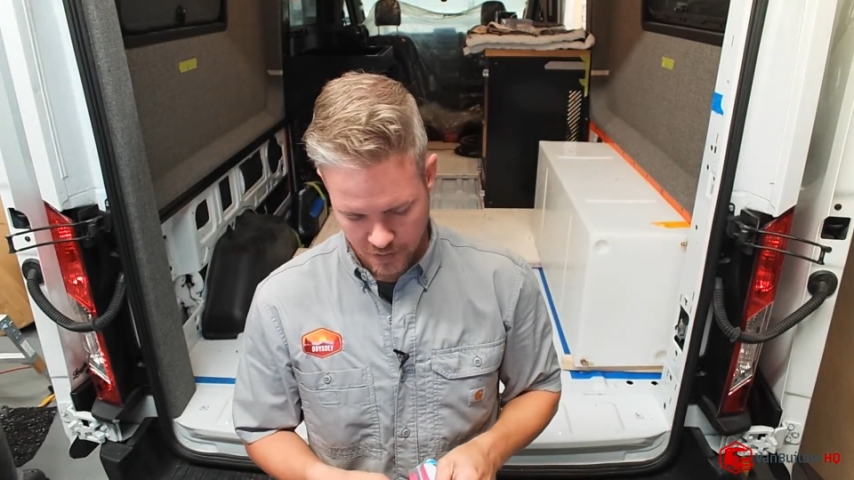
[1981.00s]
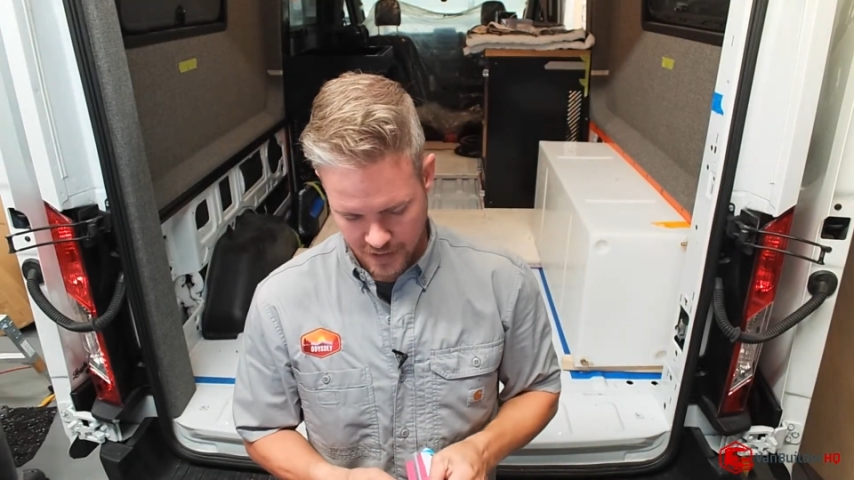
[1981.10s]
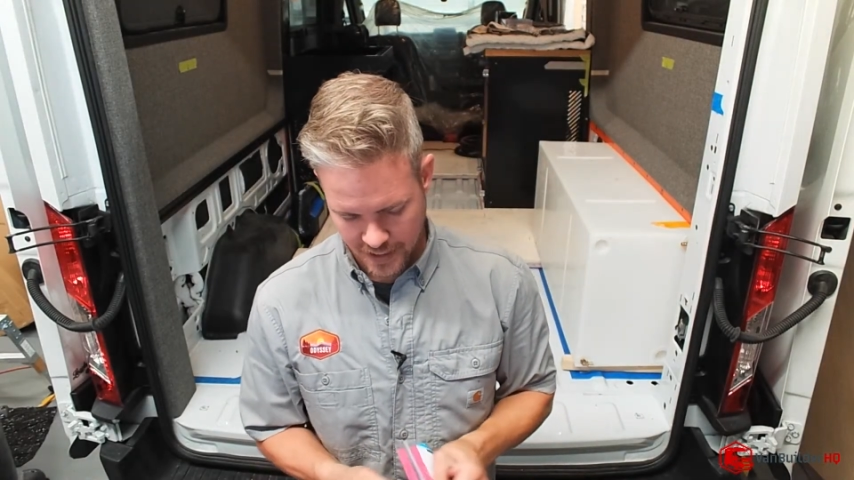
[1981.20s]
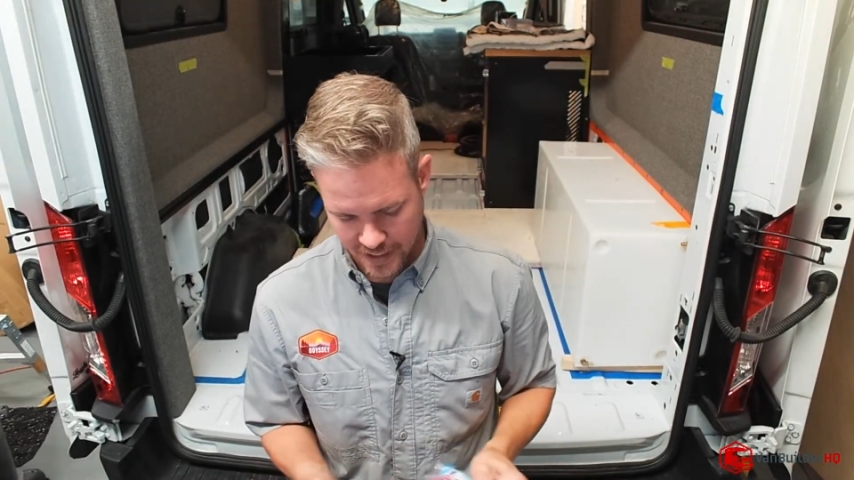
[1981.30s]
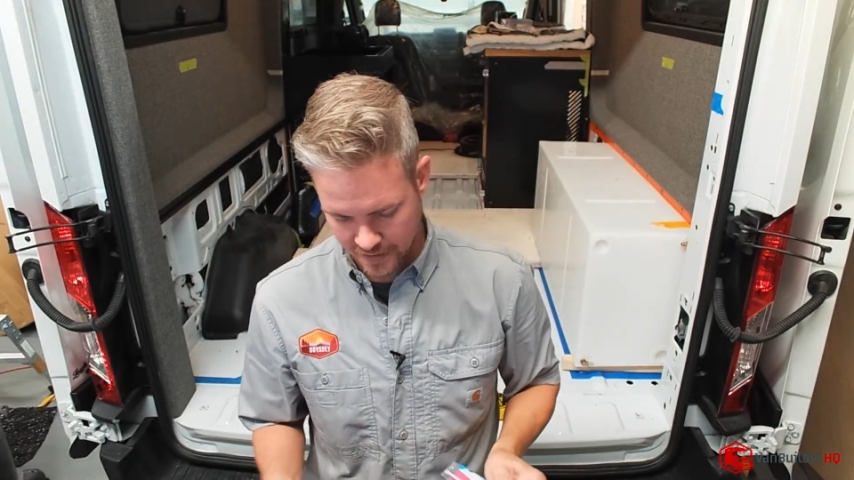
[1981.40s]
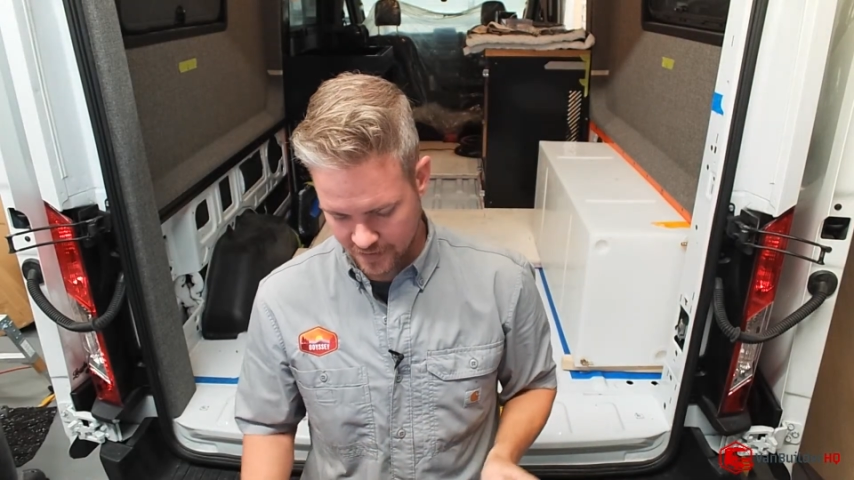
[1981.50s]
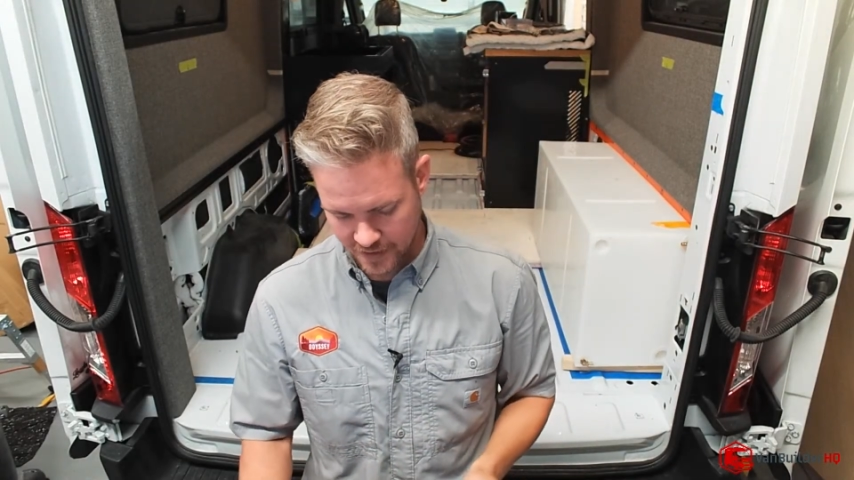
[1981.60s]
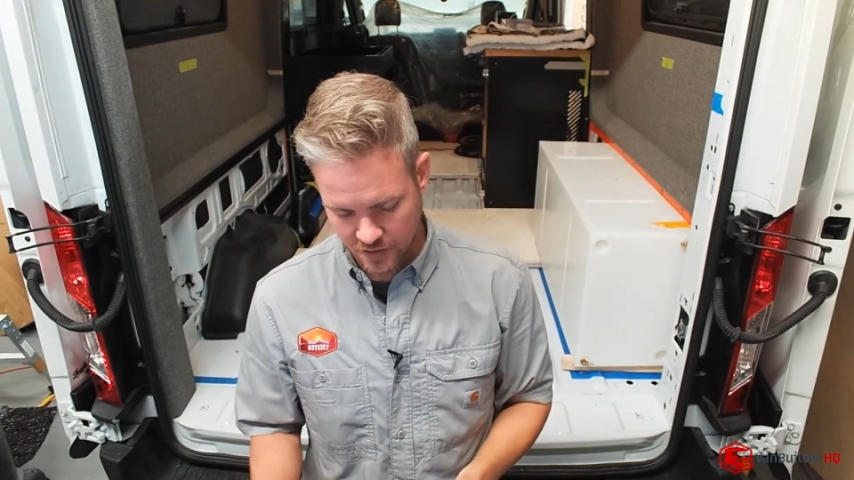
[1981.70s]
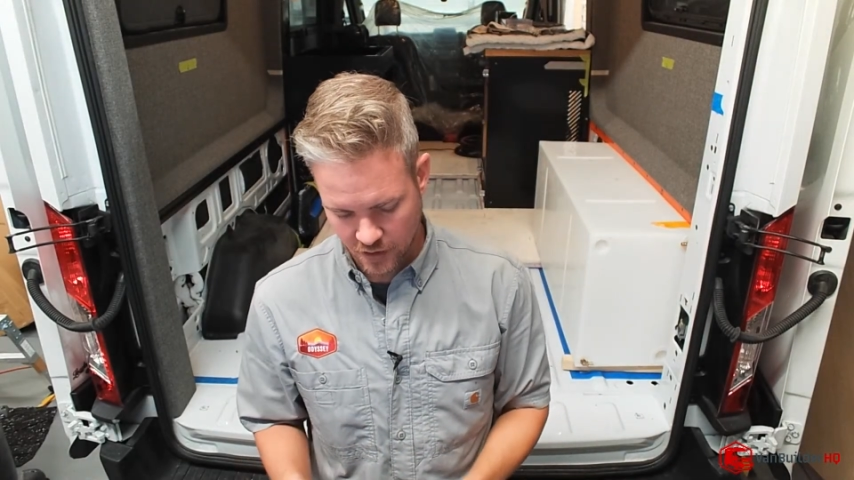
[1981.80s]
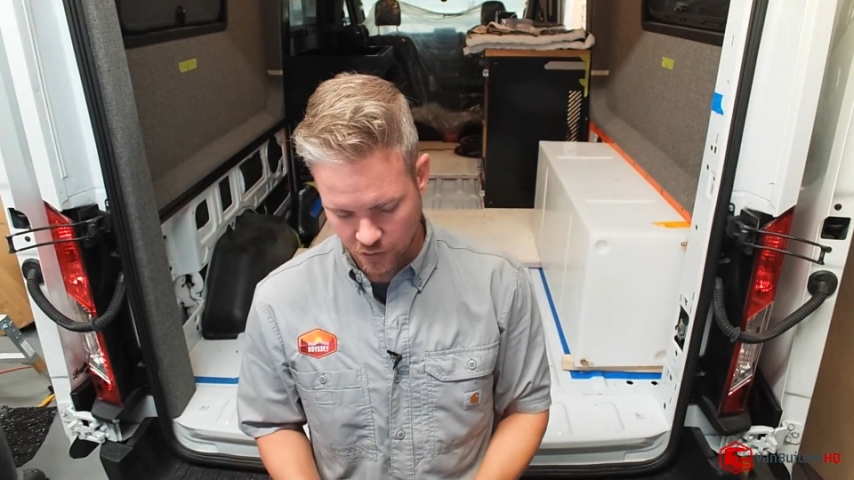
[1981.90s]
And
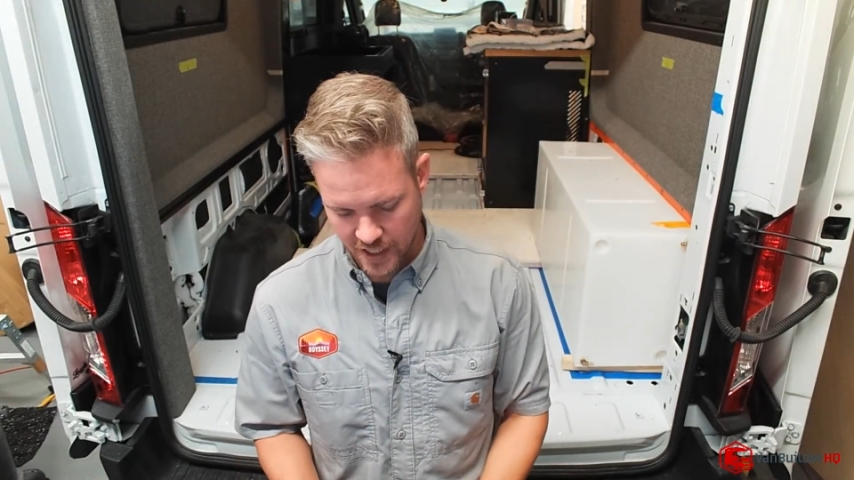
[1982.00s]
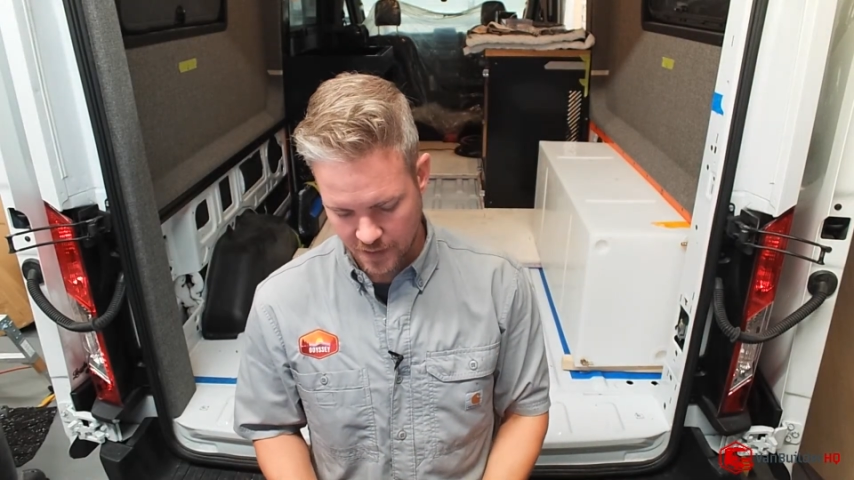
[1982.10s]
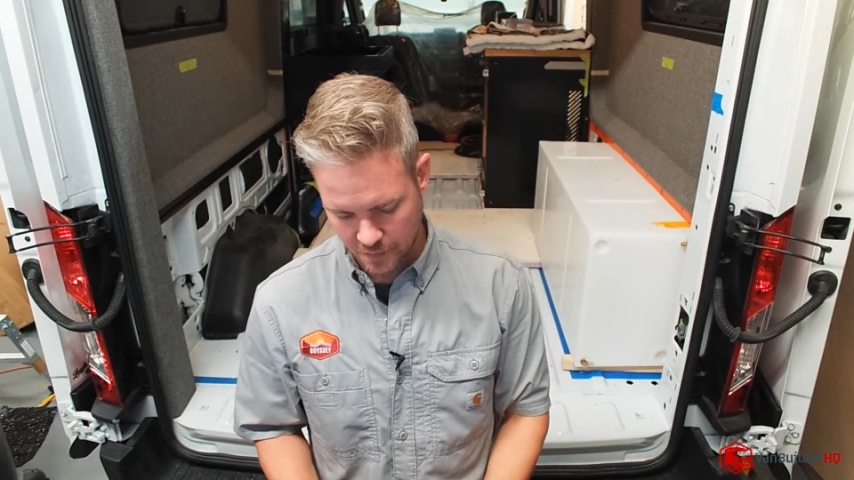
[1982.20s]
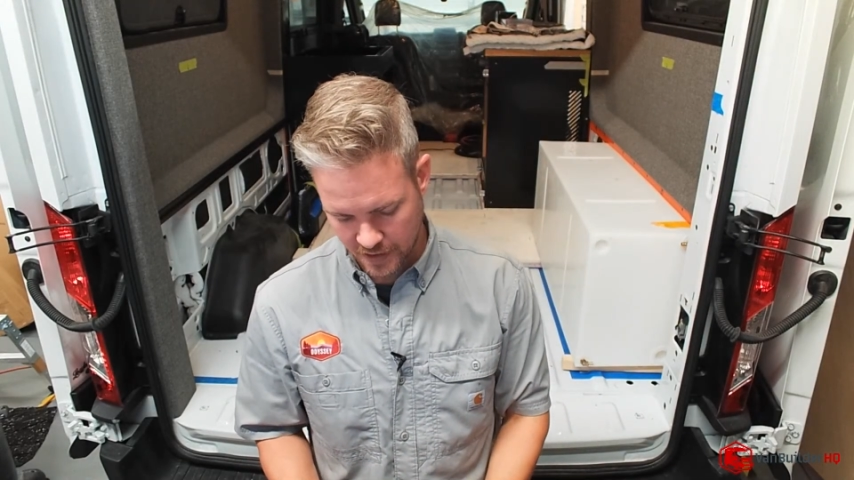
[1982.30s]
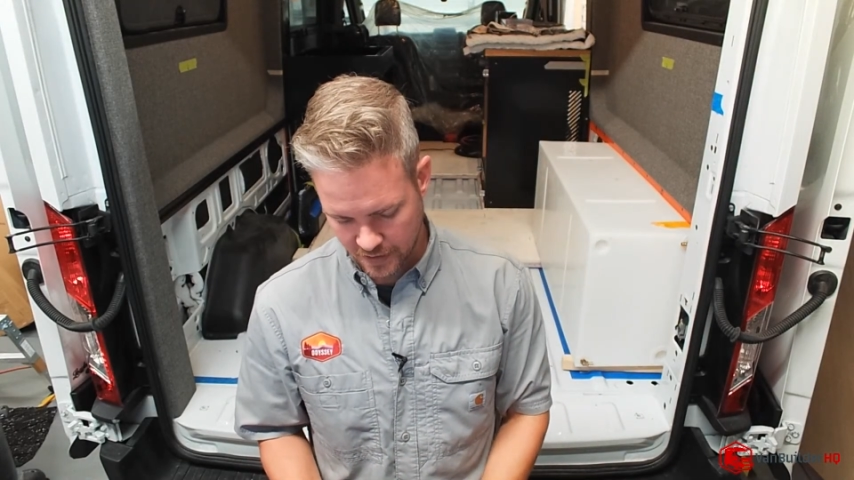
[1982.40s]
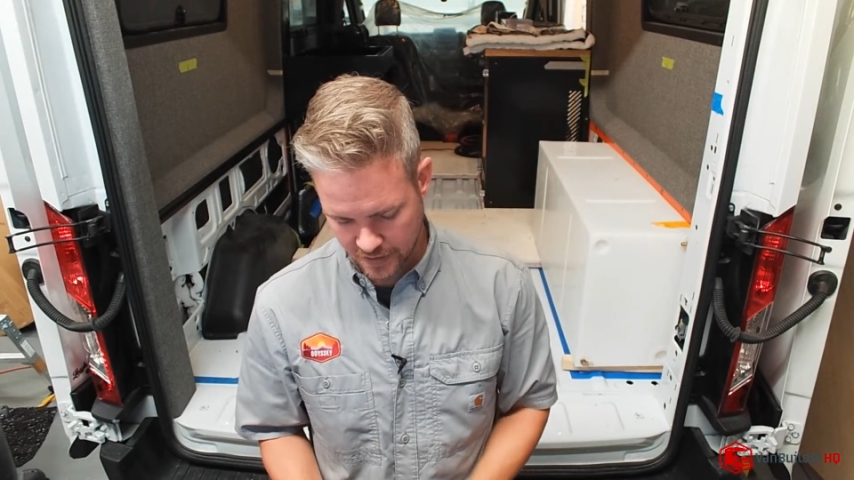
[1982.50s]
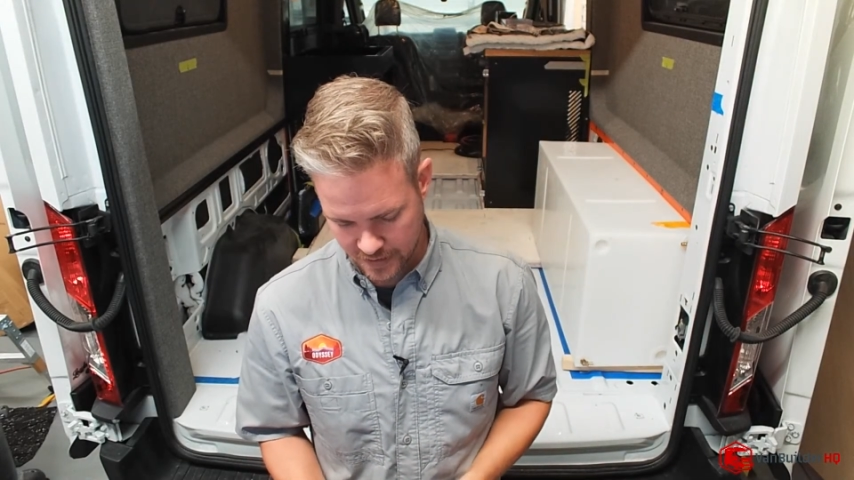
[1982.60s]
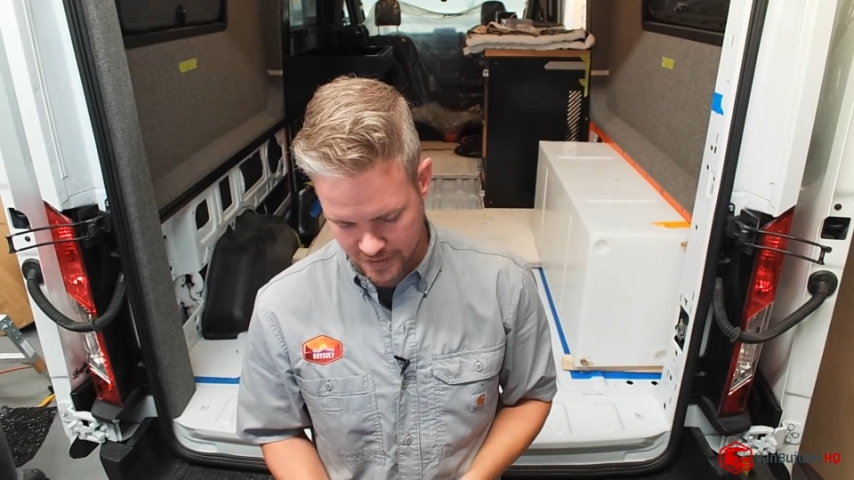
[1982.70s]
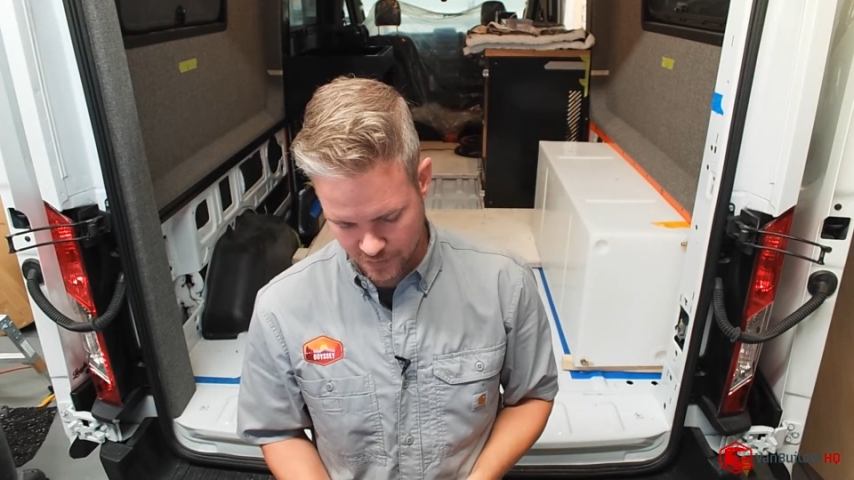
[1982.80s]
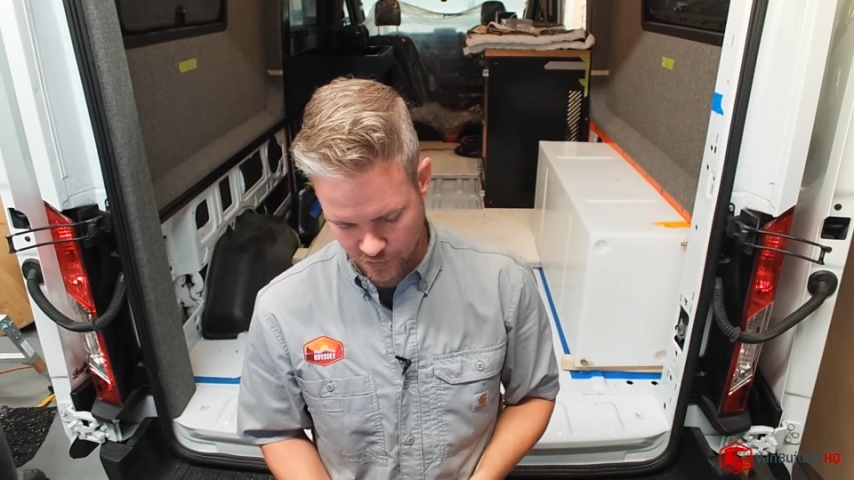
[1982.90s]
these are great
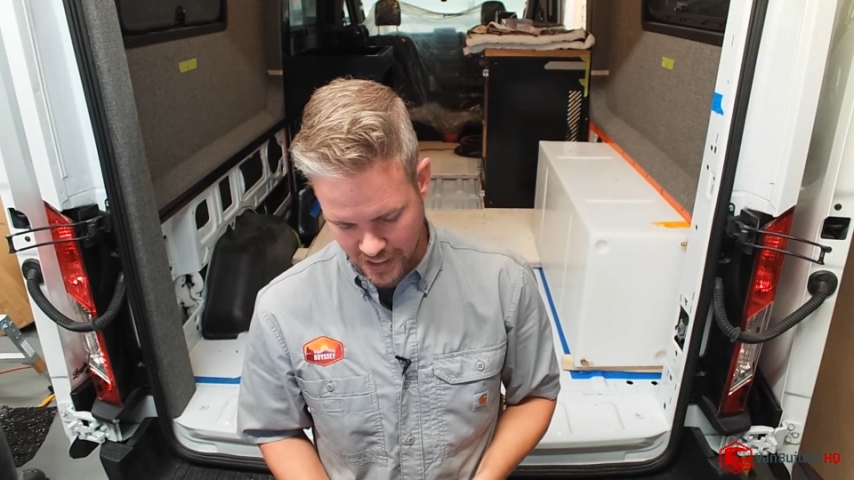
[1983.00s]
because what